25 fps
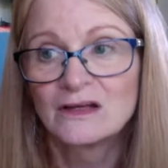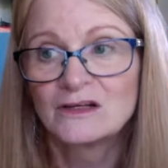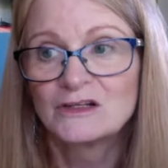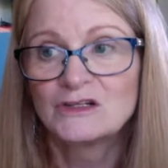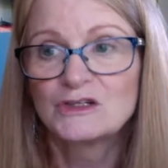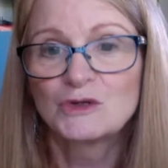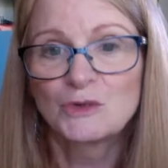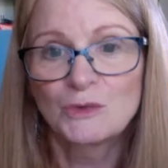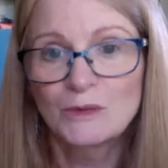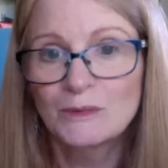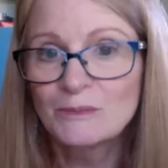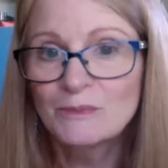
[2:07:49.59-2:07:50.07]

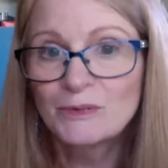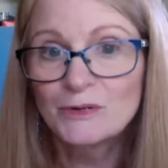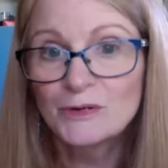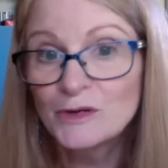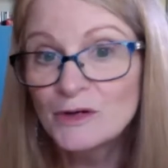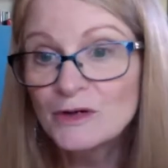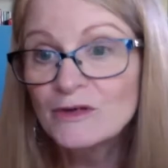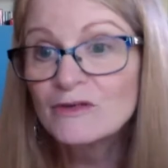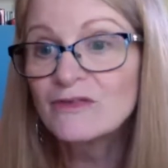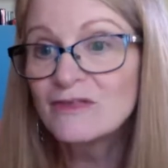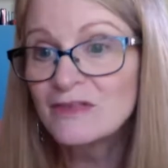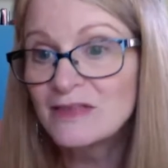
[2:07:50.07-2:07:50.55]
to
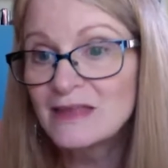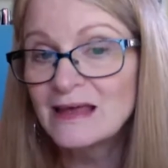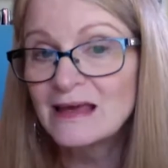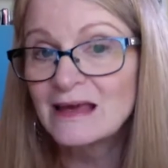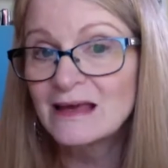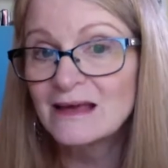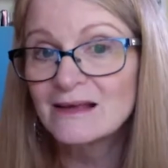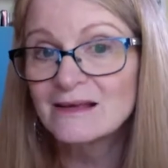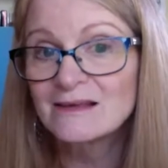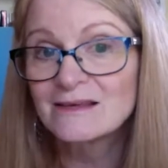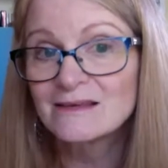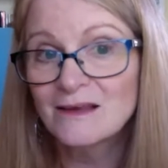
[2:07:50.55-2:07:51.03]
improve
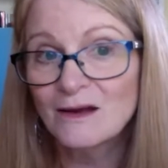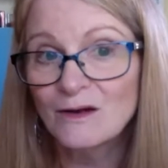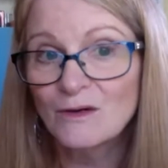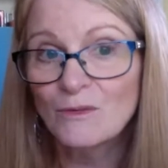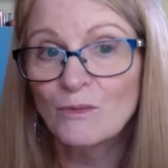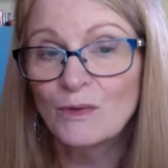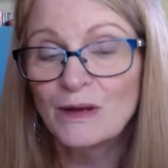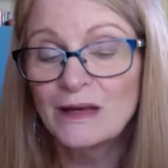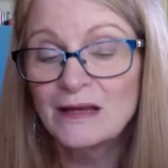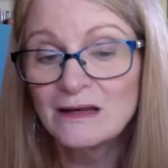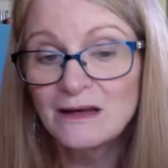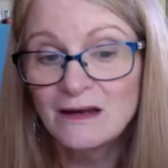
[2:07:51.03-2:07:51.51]
things that
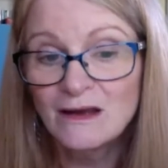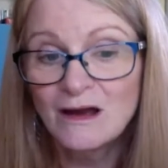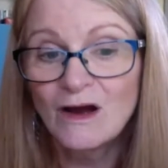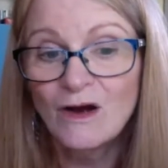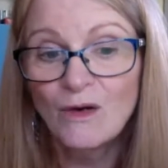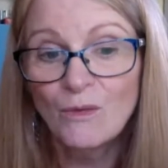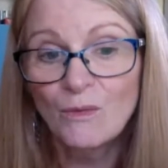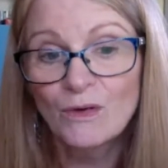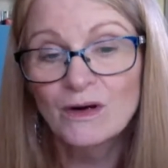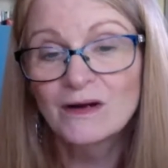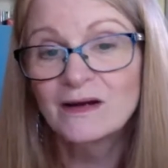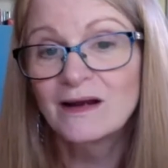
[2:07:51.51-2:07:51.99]
we know
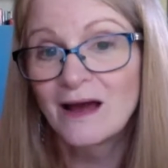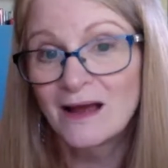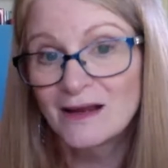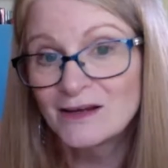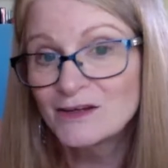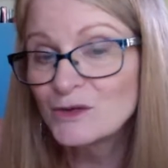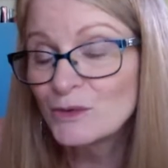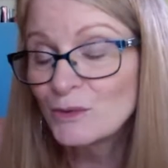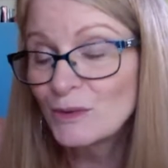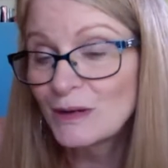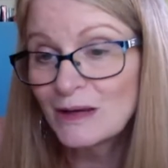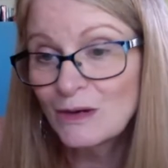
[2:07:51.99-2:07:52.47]
we're not
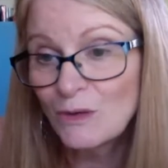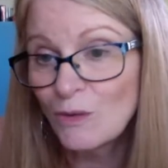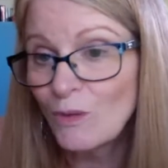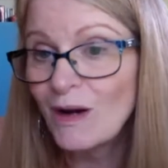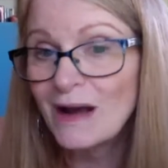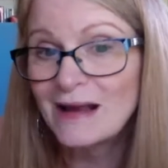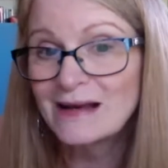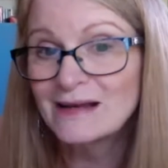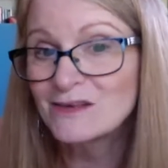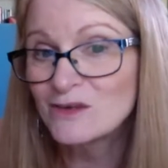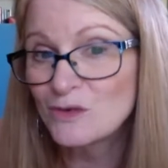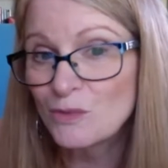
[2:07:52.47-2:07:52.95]
doing
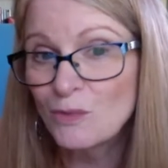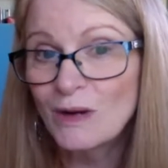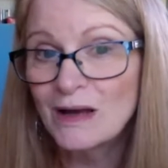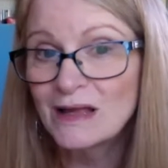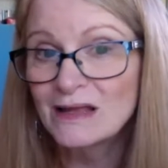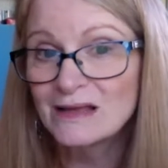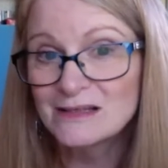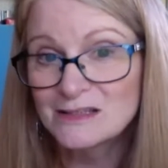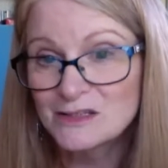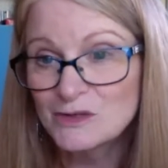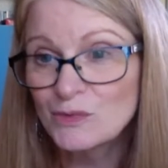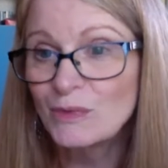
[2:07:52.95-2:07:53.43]
quite as
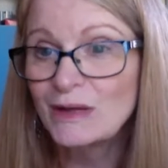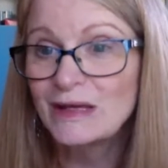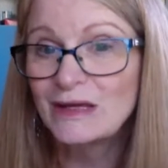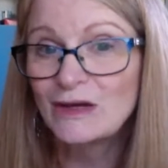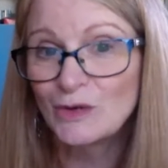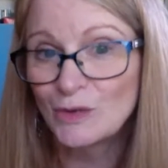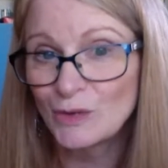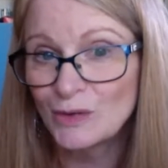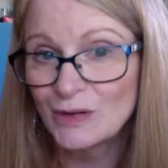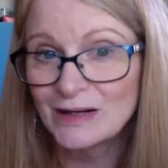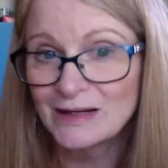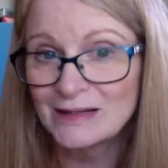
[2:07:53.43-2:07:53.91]
well as we
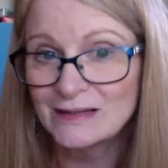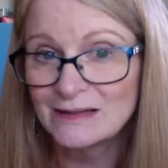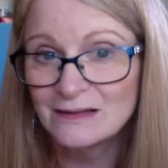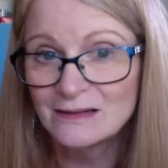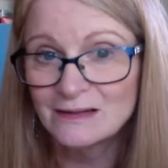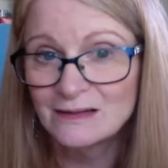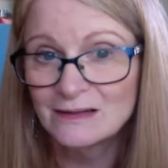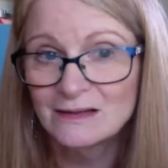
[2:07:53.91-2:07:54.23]
could.